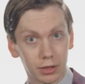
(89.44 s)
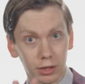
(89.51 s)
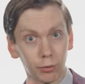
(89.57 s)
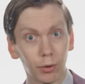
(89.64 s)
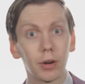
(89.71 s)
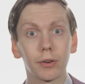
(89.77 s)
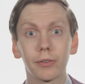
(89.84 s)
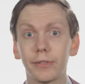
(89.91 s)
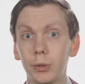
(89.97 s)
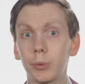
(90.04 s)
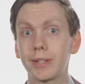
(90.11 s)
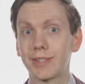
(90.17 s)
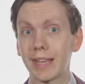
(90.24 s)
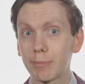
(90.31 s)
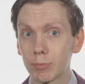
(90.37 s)
there are a few
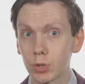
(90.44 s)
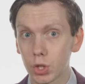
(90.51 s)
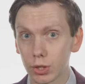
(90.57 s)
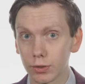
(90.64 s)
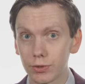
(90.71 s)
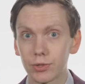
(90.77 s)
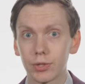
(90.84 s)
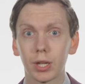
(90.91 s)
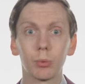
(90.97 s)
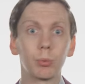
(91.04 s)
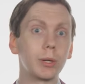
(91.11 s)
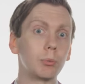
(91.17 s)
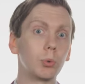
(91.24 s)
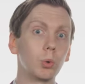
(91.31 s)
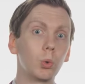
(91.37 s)
exemptions that
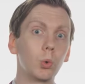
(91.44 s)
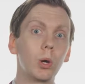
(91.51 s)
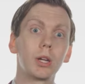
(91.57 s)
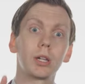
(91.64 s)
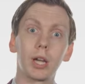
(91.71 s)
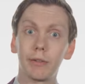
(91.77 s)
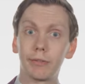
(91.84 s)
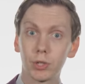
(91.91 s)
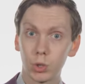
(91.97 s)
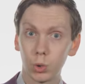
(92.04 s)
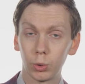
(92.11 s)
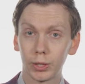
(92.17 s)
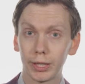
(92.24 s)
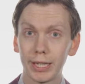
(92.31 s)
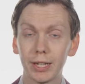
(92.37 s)
we will cover
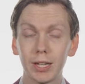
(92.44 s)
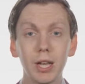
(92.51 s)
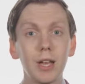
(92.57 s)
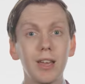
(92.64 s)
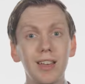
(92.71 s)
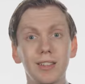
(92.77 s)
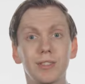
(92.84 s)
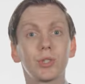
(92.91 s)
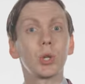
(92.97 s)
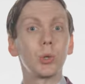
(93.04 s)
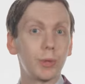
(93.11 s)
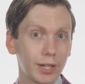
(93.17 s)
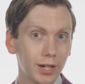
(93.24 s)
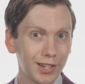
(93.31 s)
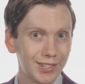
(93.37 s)
shortly, to
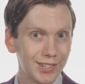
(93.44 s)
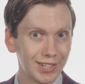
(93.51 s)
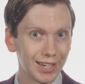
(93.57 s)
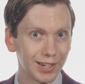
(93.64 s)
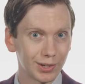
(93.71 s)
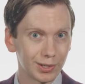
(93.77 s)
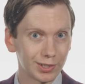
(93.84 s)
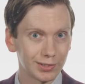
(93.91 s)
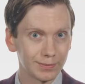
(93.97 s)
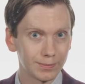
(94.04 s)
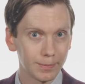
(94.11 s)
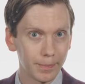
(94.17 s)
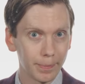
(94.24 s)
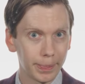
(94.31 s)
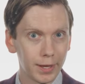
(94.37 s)
the ICO.
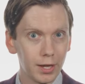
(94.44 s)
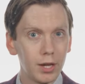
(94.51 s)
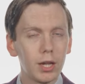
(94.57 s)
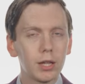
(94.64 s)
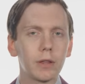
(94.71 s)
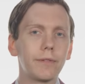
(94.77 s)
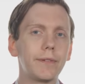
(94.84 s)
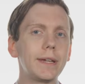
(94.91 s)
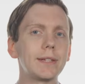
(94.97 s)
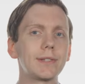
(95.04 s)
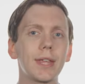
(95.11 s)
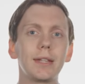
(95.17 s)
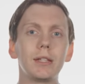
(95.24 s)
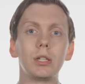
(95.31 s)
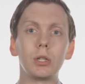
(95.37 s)
The fee is
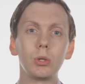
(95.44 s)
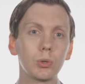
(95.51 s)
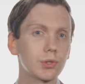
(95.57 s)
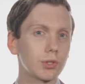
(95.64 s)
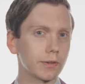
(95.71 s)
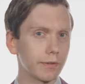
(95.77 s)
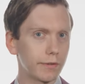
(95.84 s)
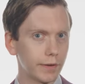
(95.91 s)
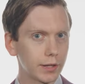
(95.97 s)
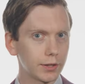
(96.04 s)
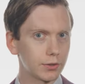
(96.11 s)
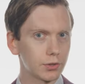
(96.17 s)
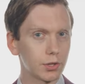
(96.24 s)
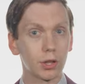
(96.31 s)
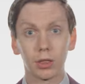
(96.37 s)
then used to
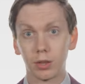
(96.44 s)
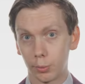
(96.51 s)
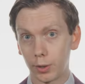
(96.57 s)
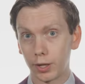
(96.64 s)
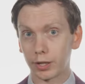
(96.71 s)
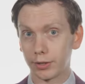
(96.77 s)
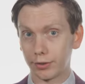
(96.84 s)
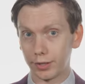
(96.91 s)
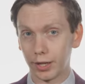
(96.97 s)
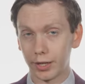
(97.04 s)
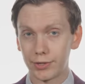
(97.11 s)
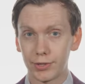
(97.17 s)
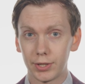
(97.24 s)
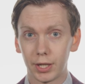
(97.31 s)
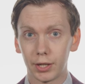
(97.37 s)
fund the work of the
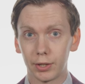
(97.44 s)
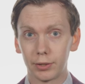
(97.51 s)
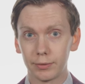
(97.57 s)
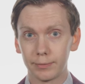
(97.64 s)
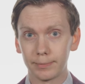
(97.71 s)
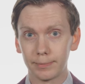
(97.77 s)
ICO.